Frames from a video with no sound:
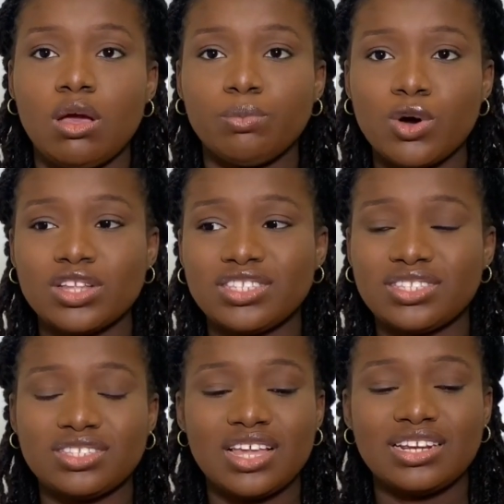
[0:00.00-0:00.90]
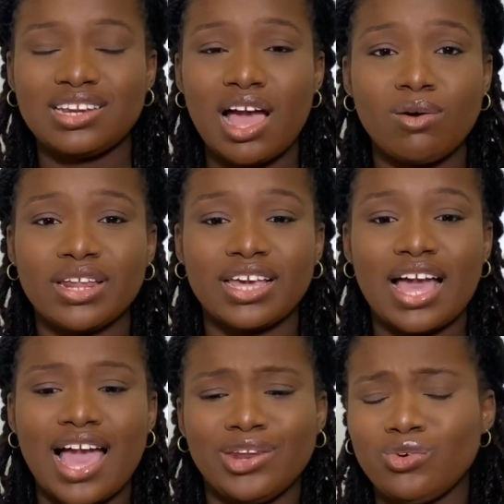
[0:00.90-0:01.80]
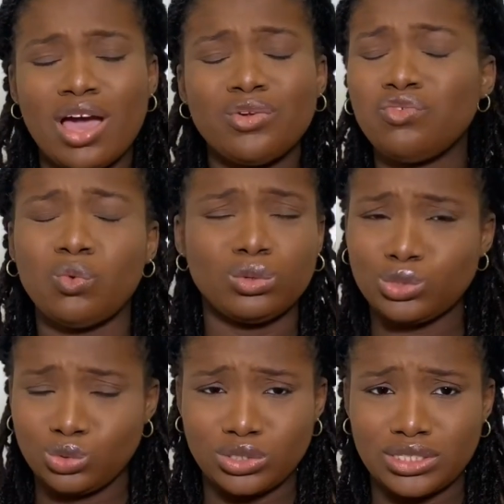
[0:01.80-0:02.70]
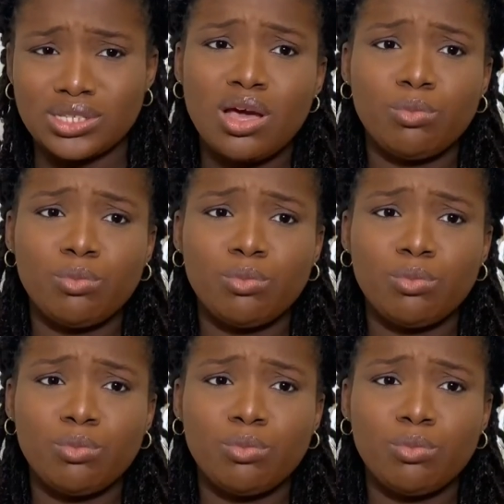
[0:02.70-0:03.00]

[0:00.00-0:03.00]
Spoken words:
But now, like, I don't even want to do it.